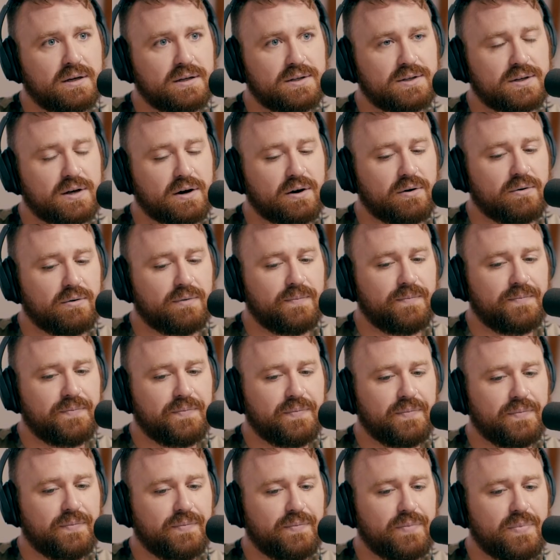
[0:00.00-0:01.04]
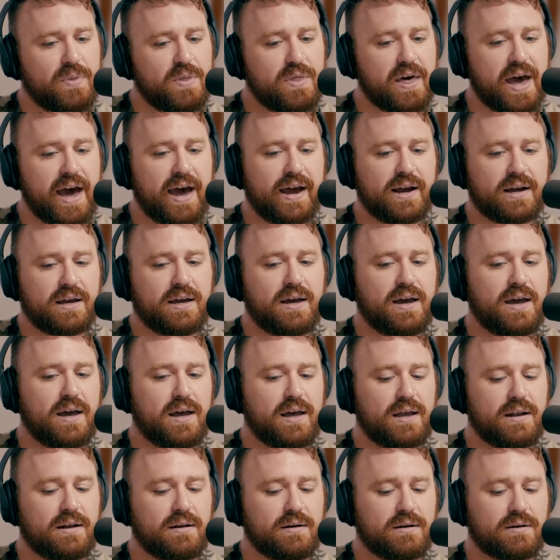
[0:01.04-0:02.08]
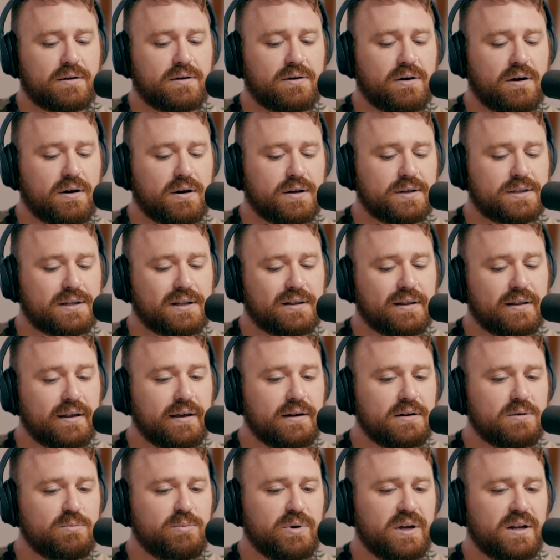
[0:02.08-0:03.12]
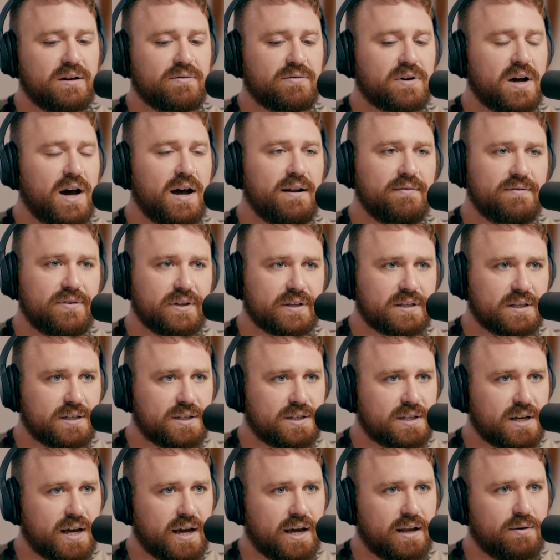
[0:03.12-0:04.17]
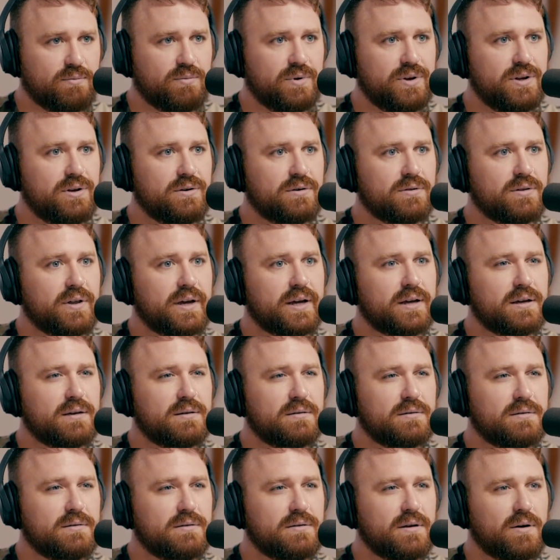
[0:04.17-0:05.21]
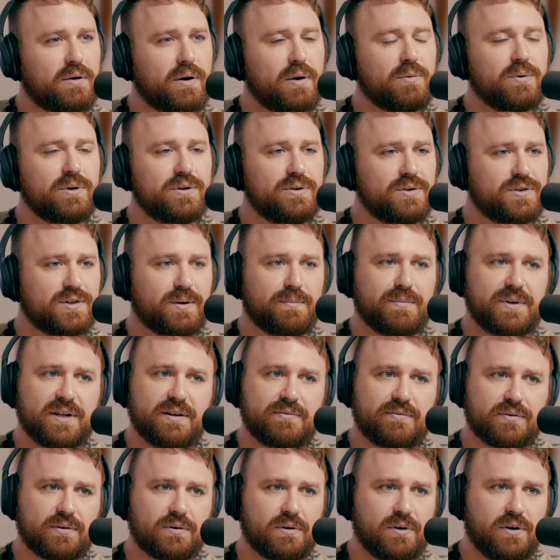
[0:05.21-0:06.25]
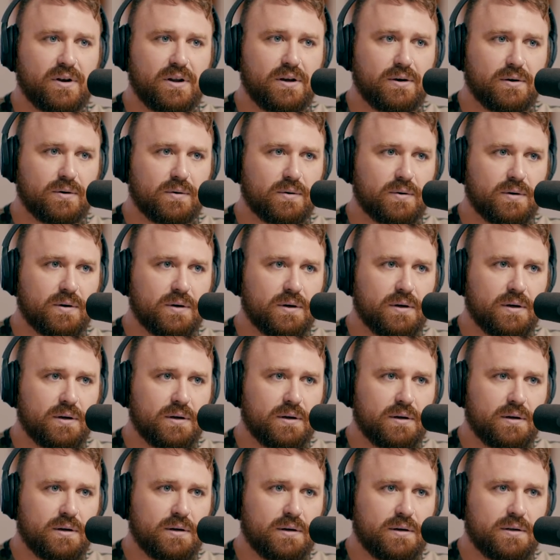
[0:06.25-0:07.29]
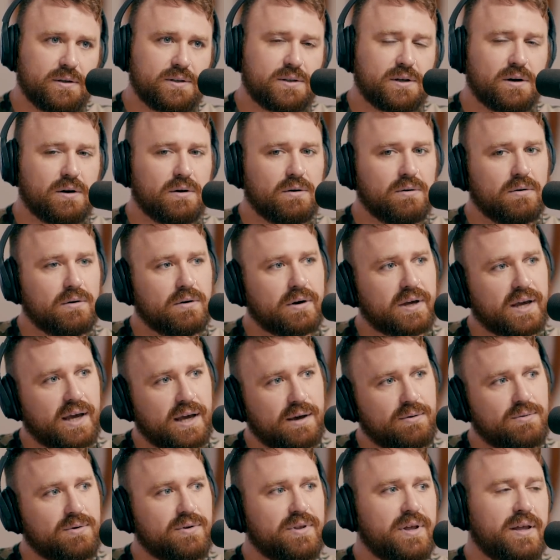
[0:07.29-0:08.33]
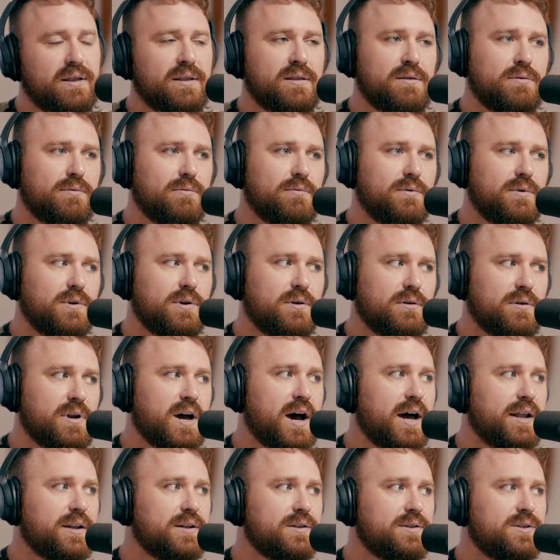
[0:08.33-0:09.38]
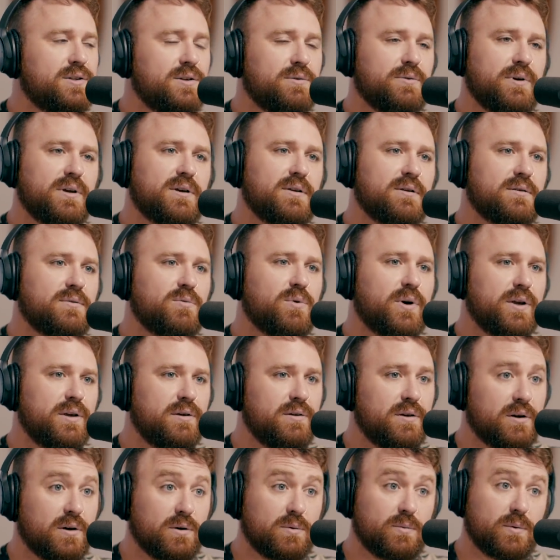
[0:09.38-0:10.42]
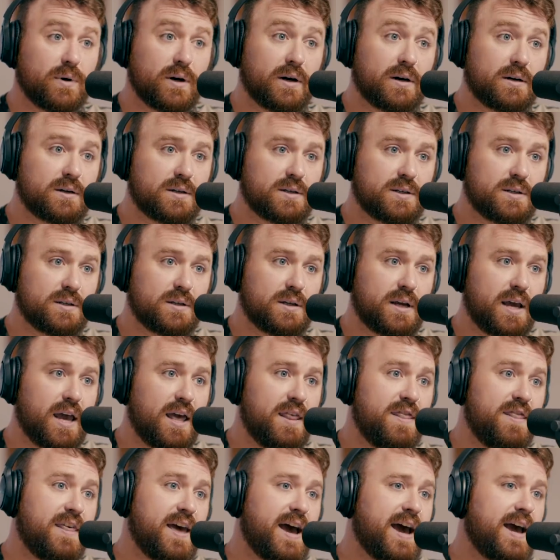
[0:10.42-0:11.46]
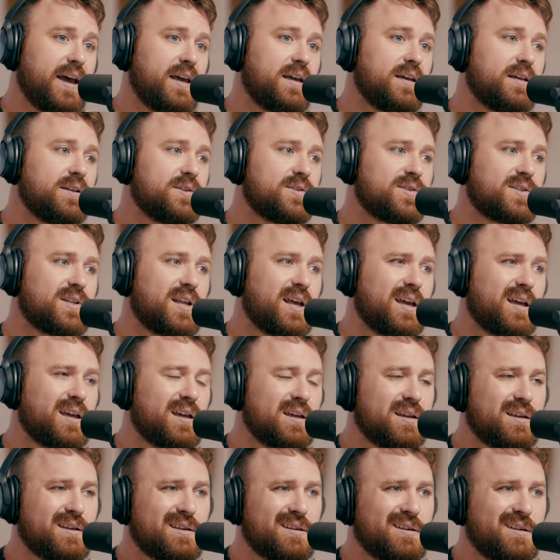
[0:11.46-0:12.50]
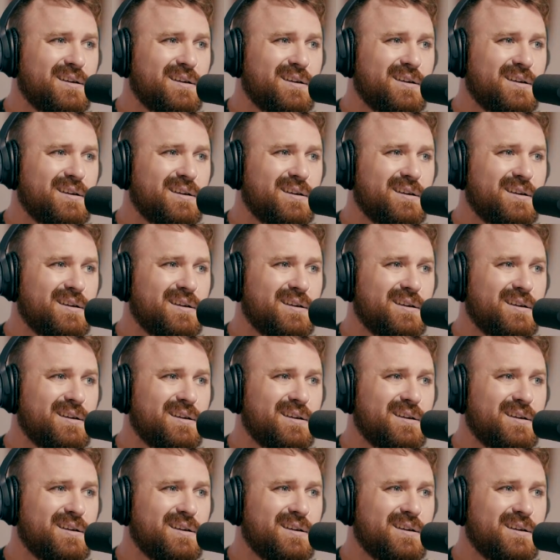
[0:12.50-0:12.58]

So that can cause a little bit of conflict inside when you're like, oh, I want to do something different or new. So, okay, well then you're not doing what you know works. And that is like